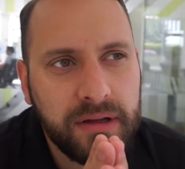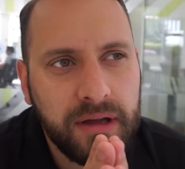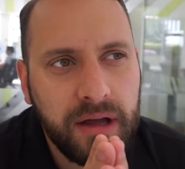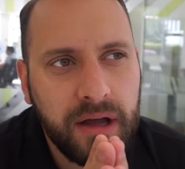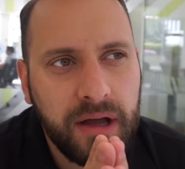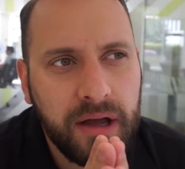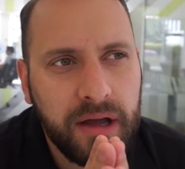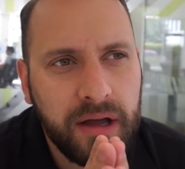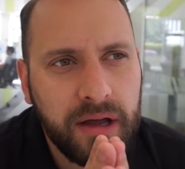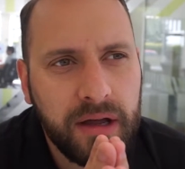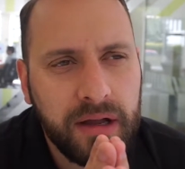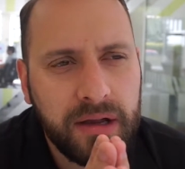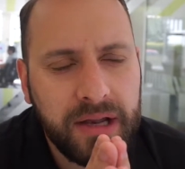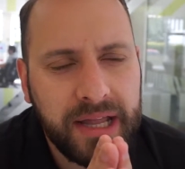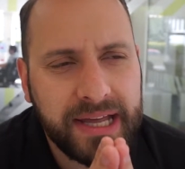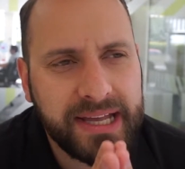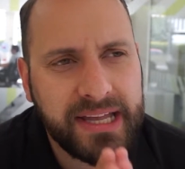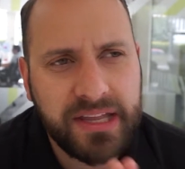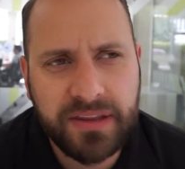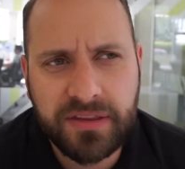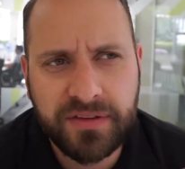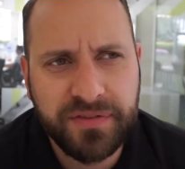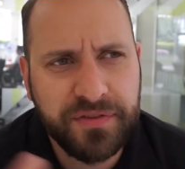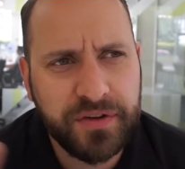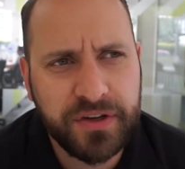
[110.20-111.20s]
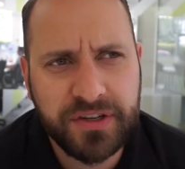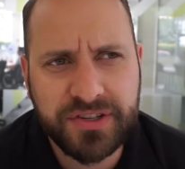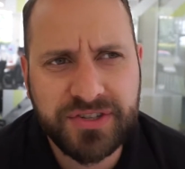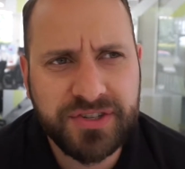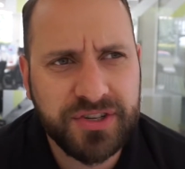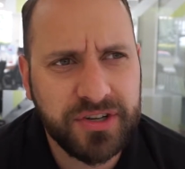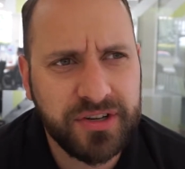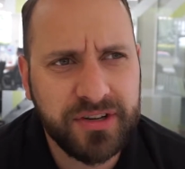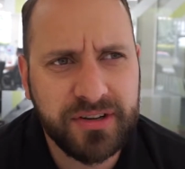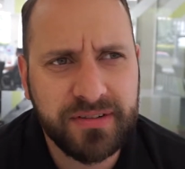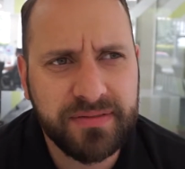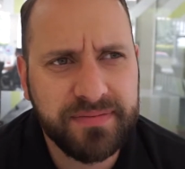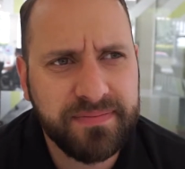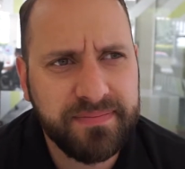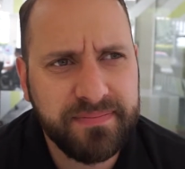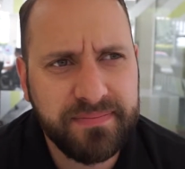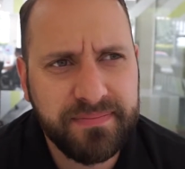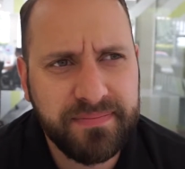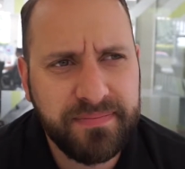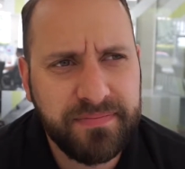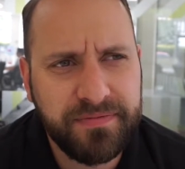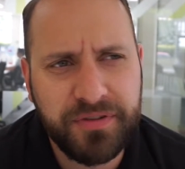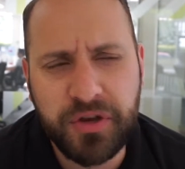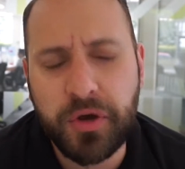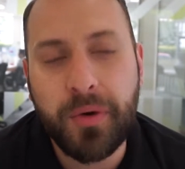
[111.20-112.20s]
like in the first sort of
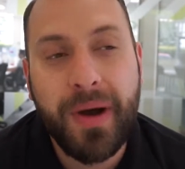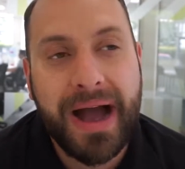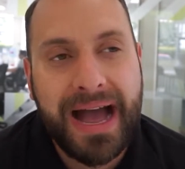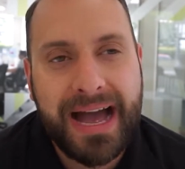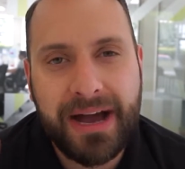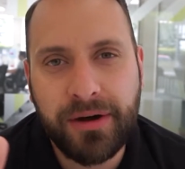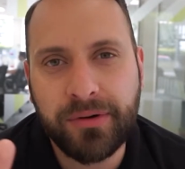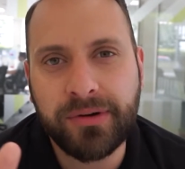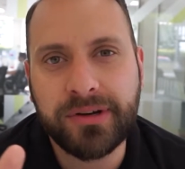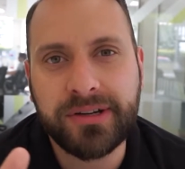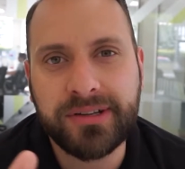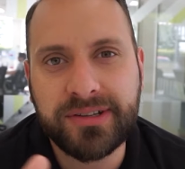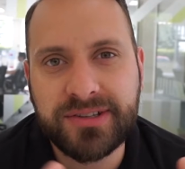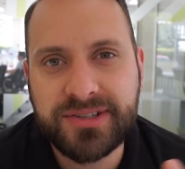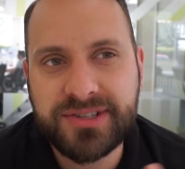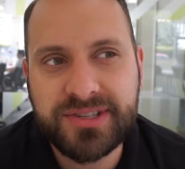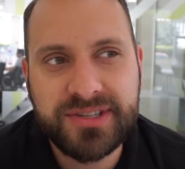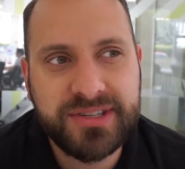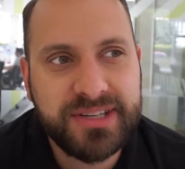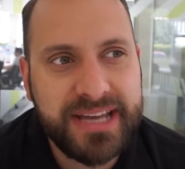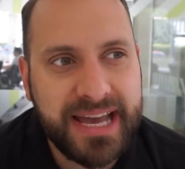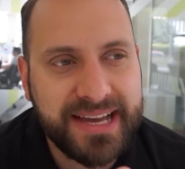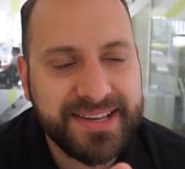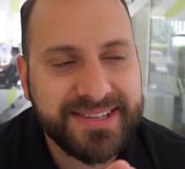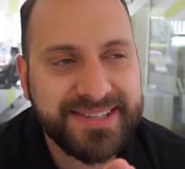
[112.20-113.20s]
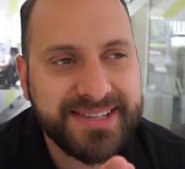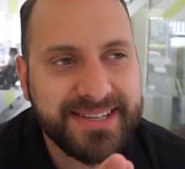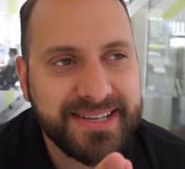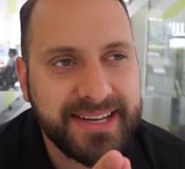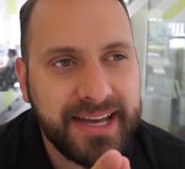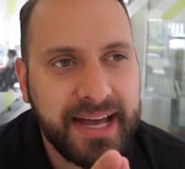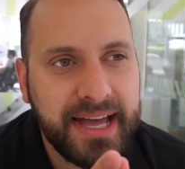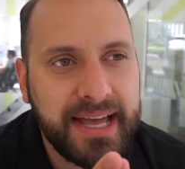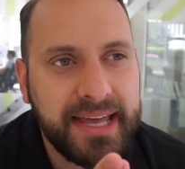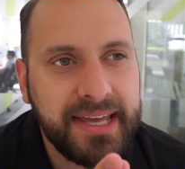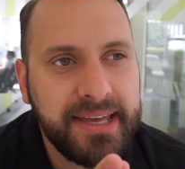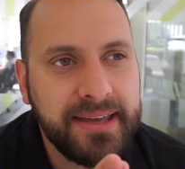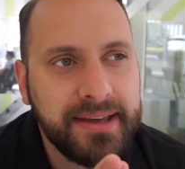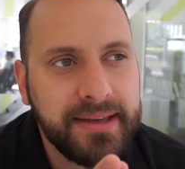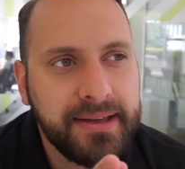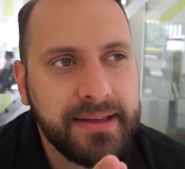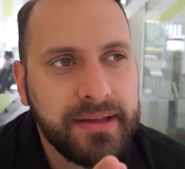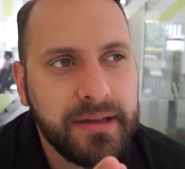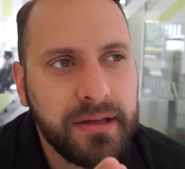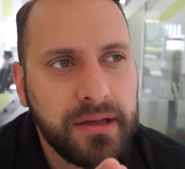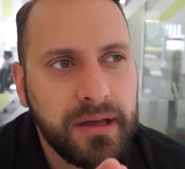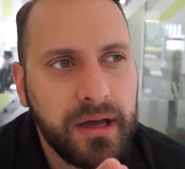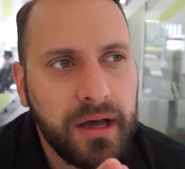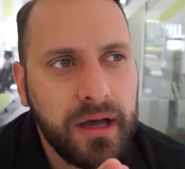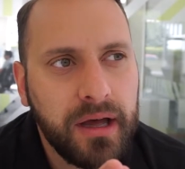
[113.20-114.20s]
few hours yesterday,
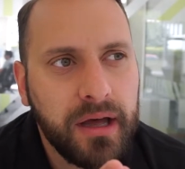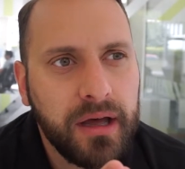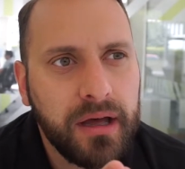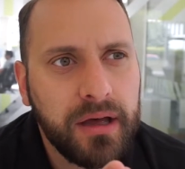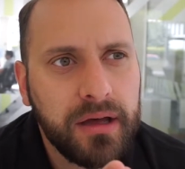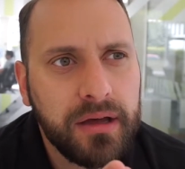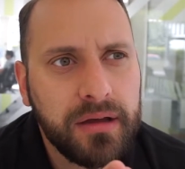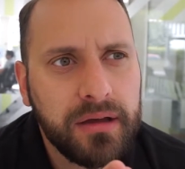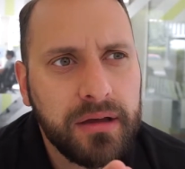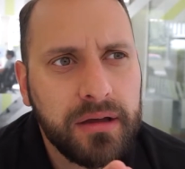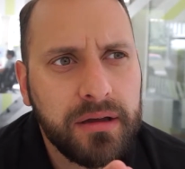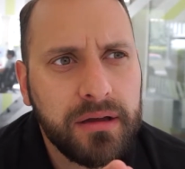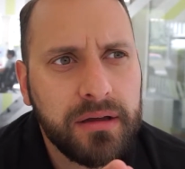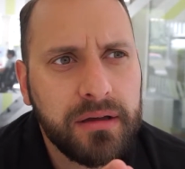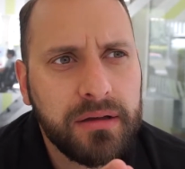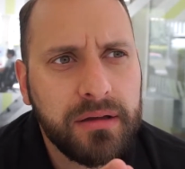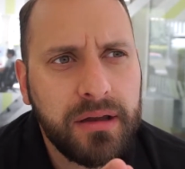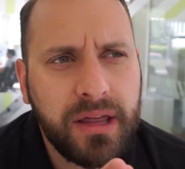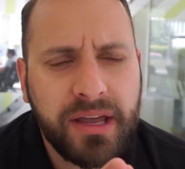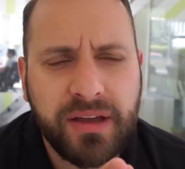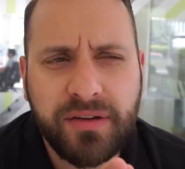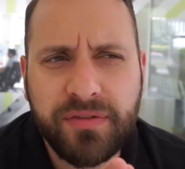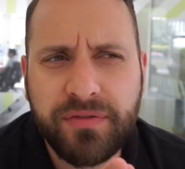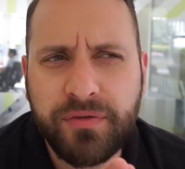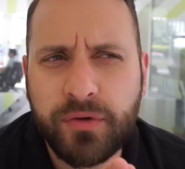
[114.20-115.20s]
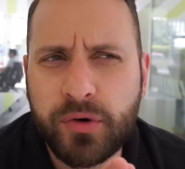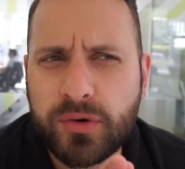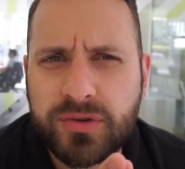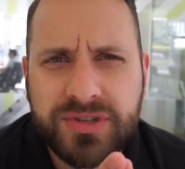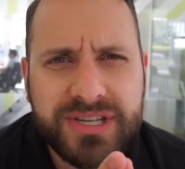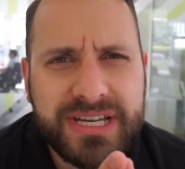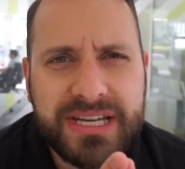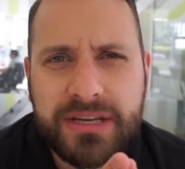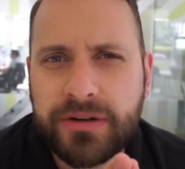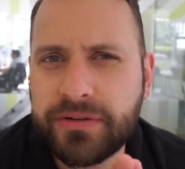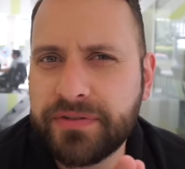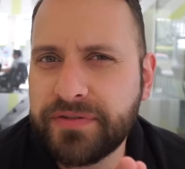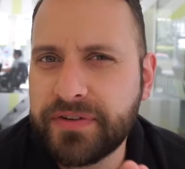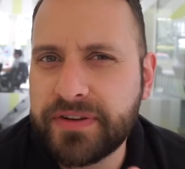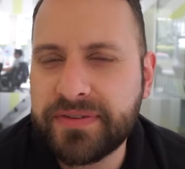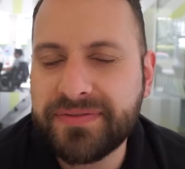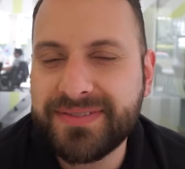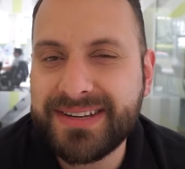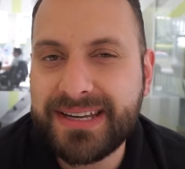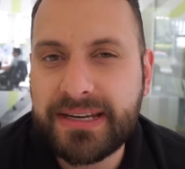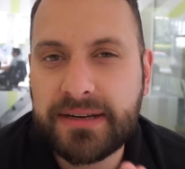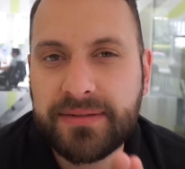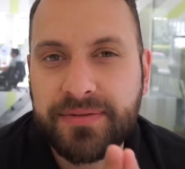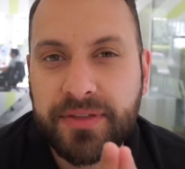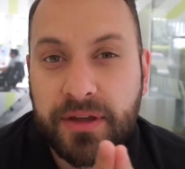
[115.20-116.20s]
like 14 or
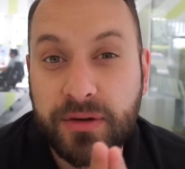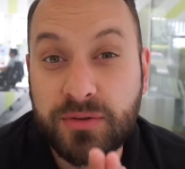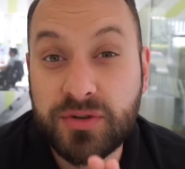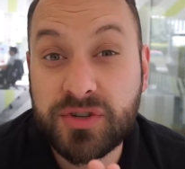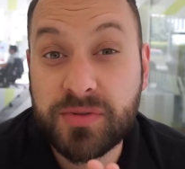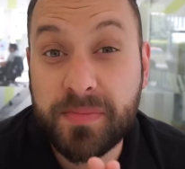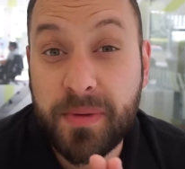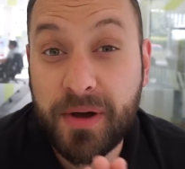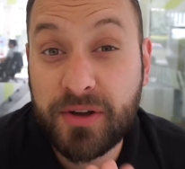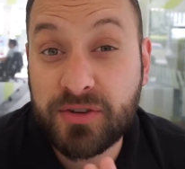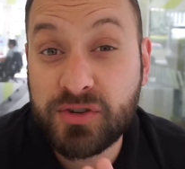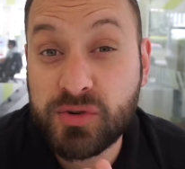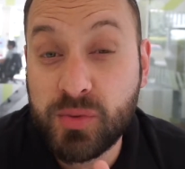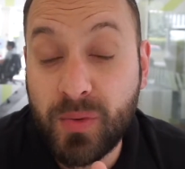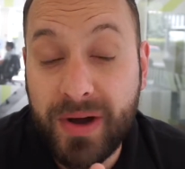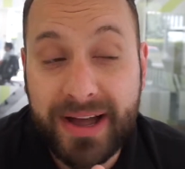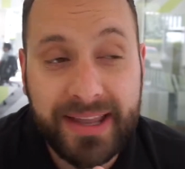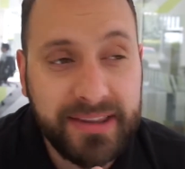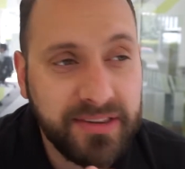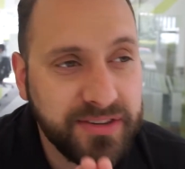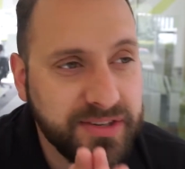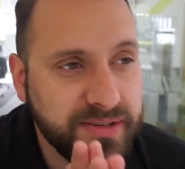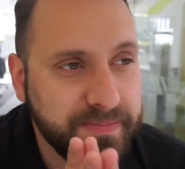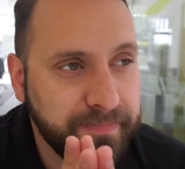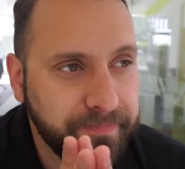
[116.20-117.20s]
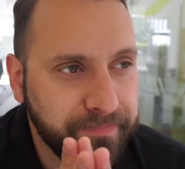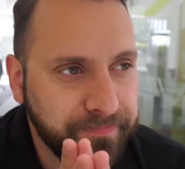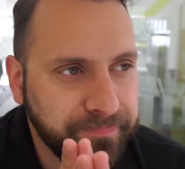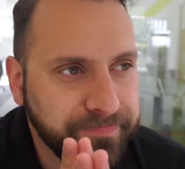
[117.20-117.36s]
15 of those spots went,